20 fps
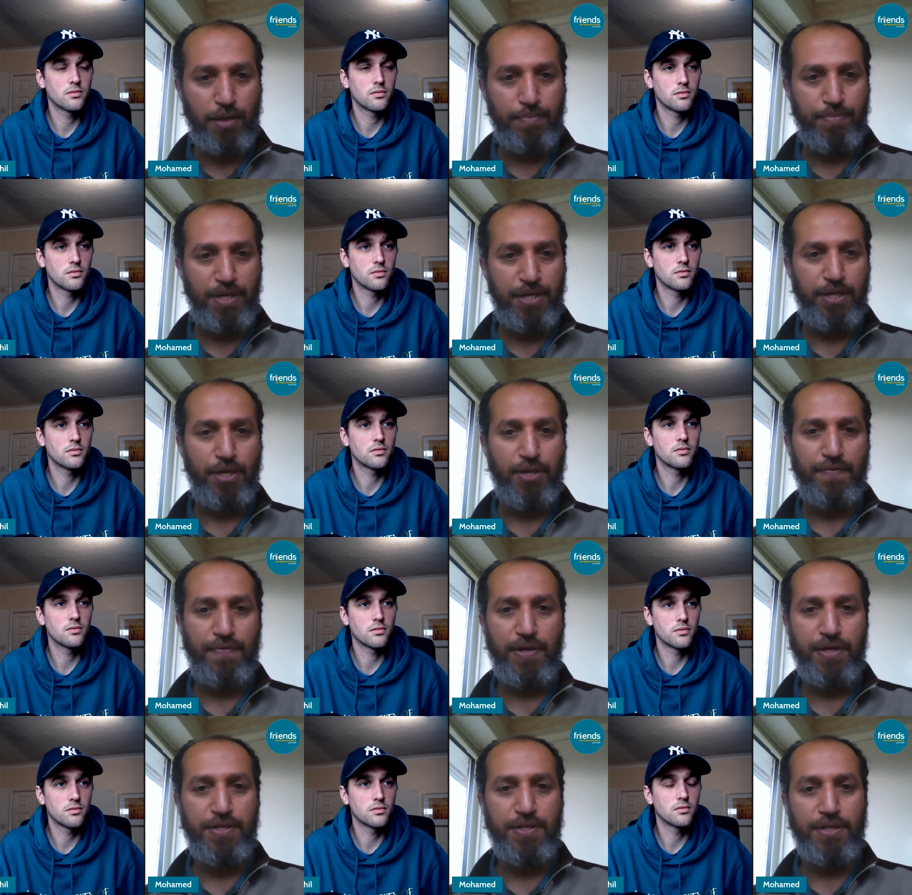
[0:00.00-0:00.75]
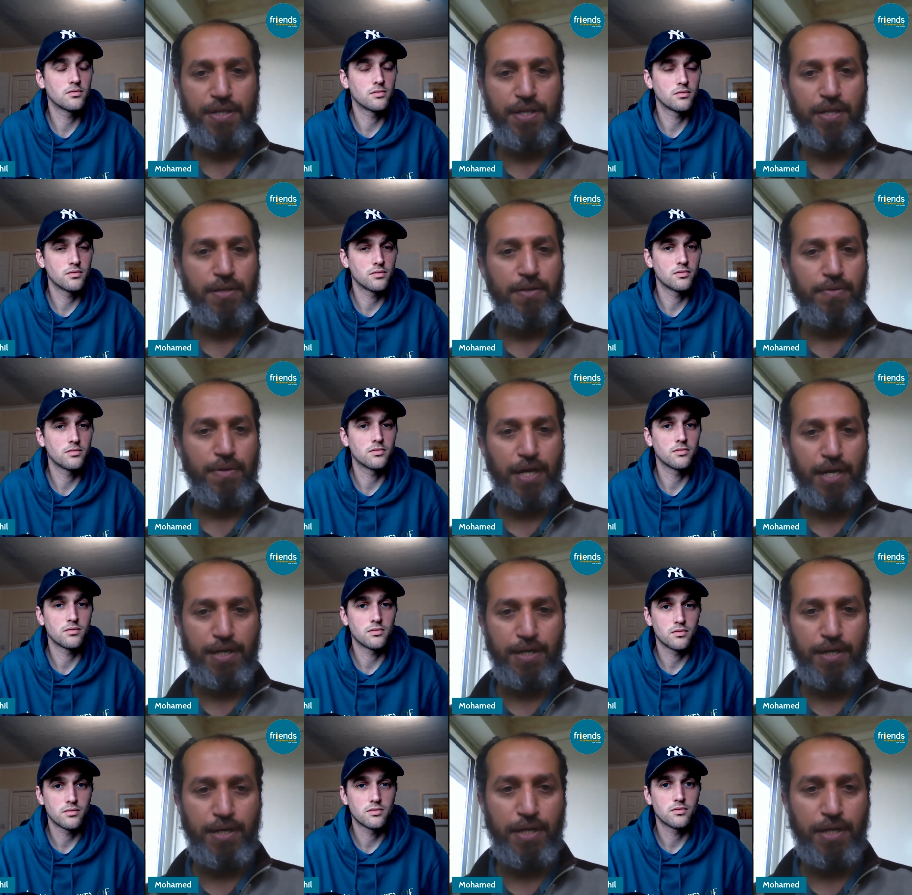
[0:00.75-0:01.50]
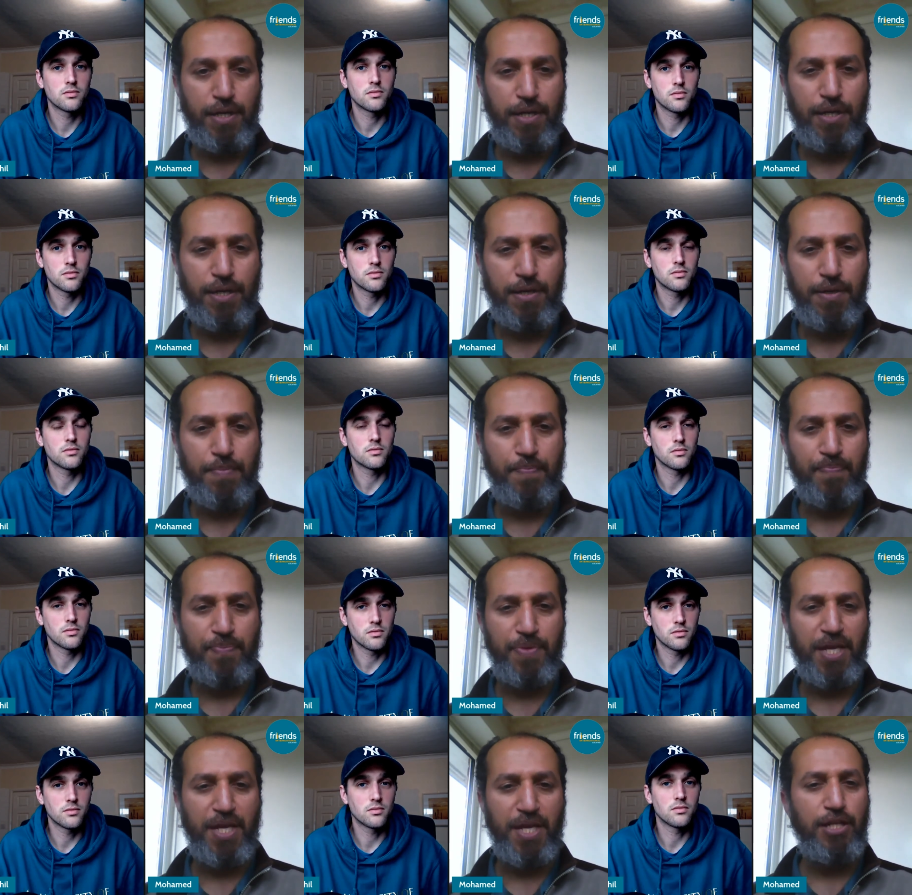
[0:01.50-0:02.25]
Speaker 1: come at the university and uh,
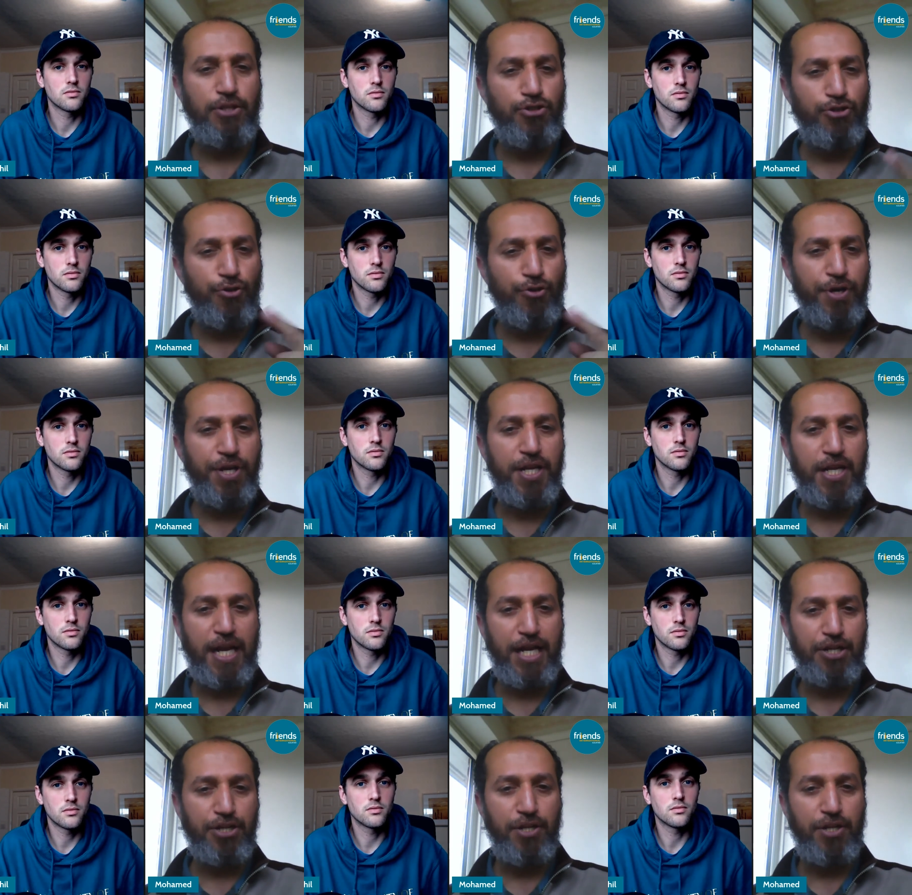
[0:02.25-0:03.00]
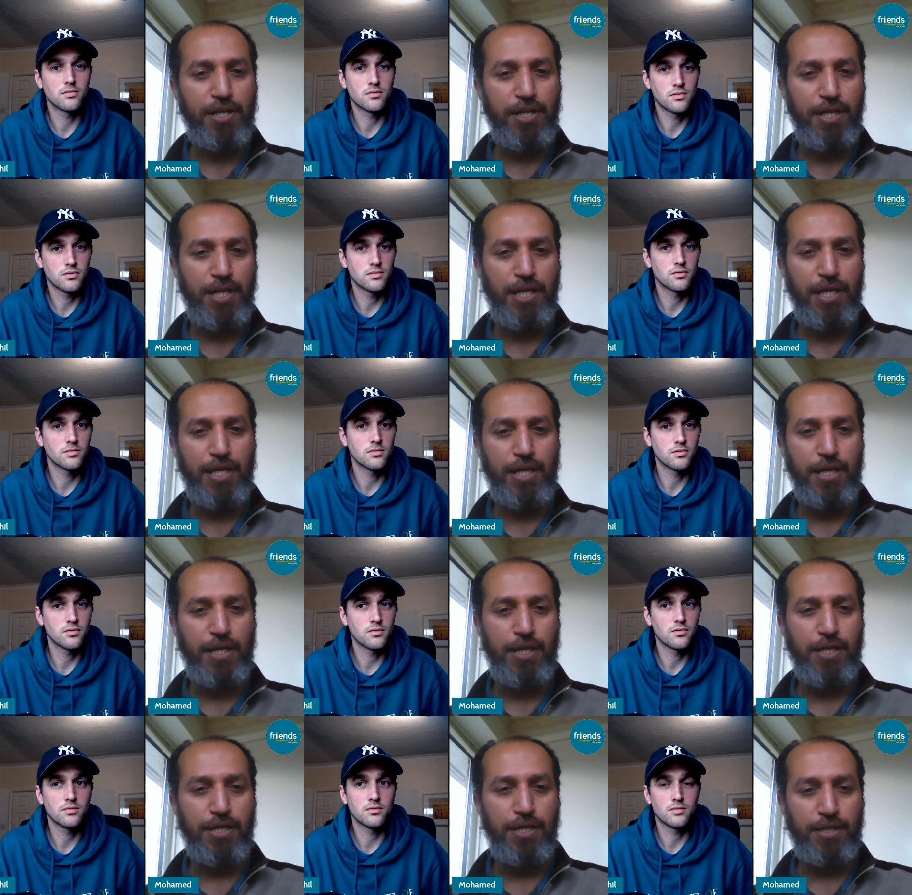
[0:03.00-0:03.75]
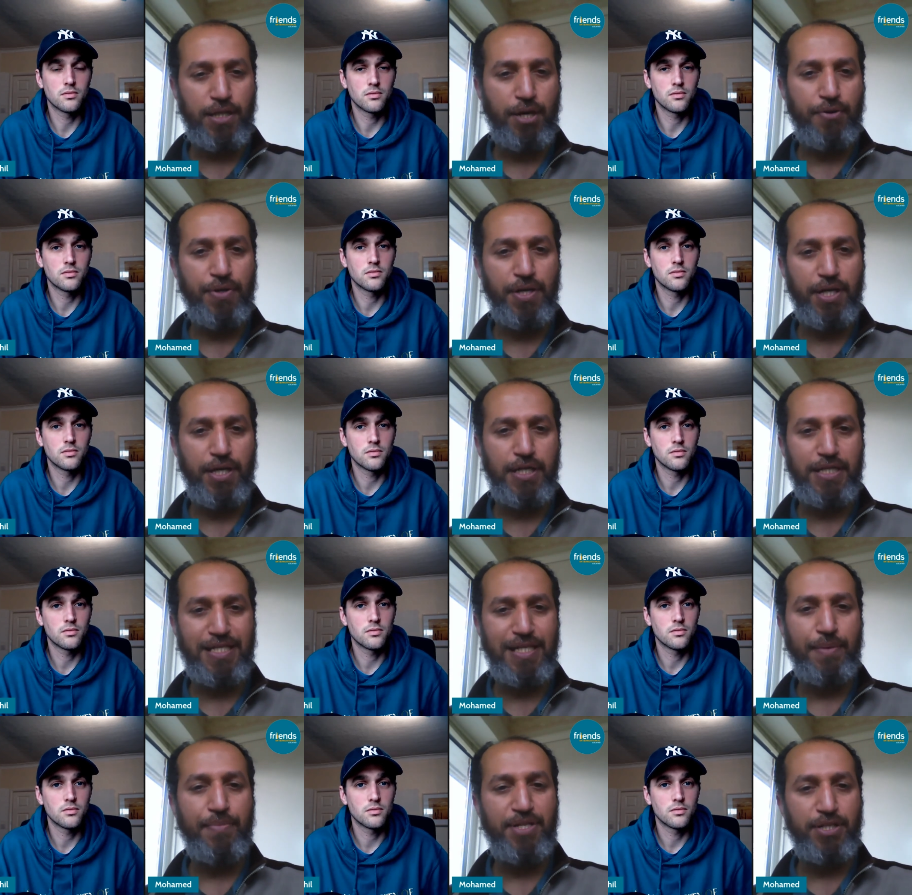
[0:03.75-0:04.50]
they can join actually the Surrey
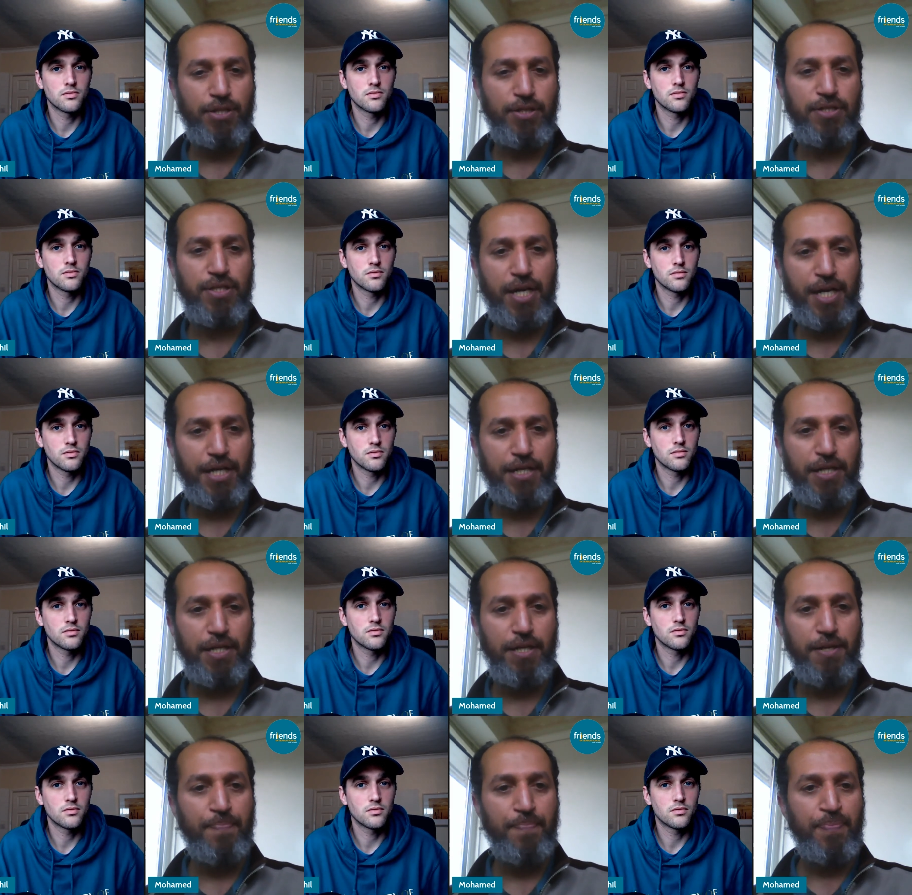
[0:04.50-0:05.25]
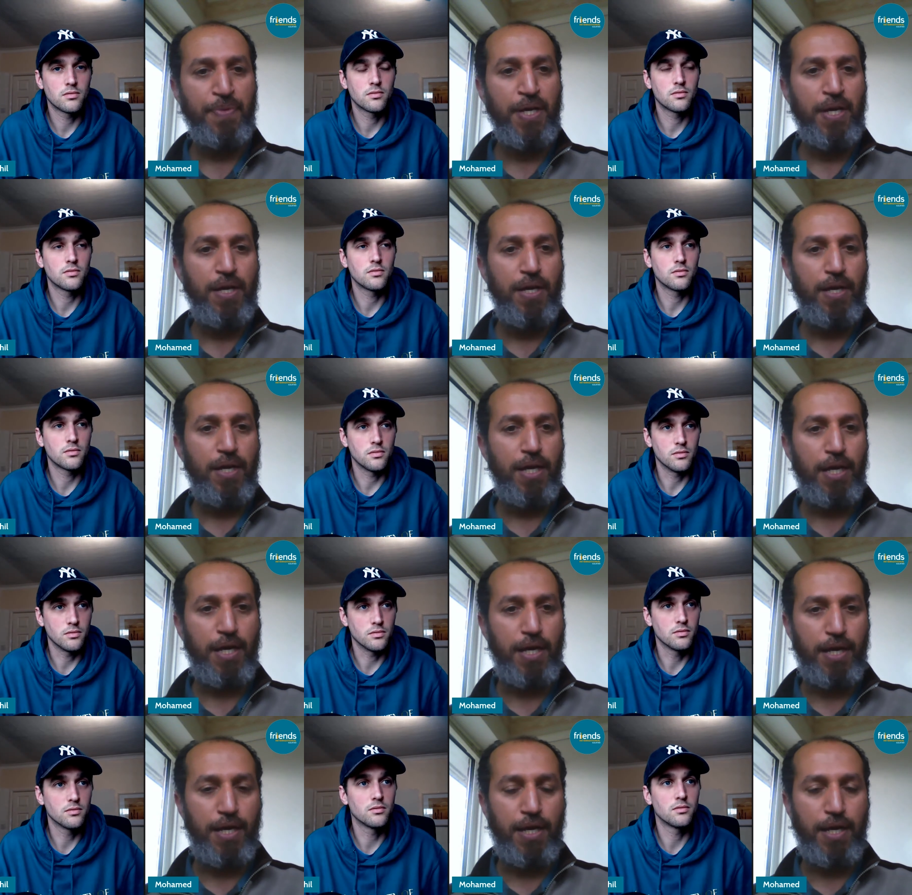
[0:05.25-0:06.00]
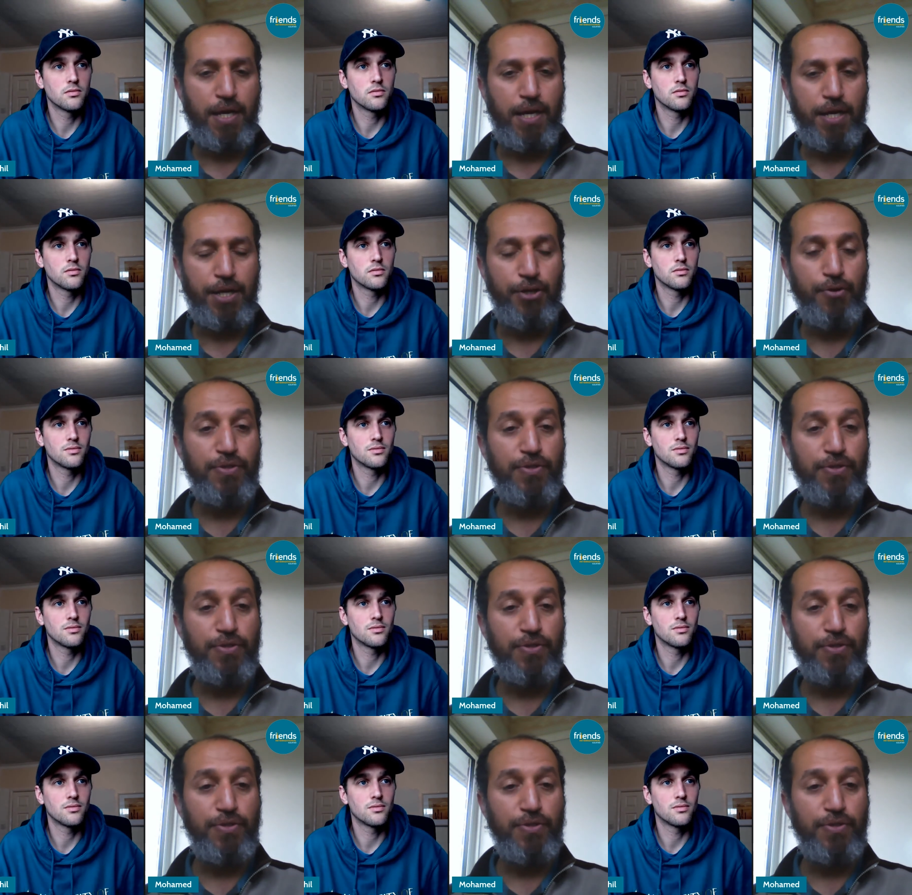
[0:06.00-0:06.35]
Islamic Society uh, mm-hmm.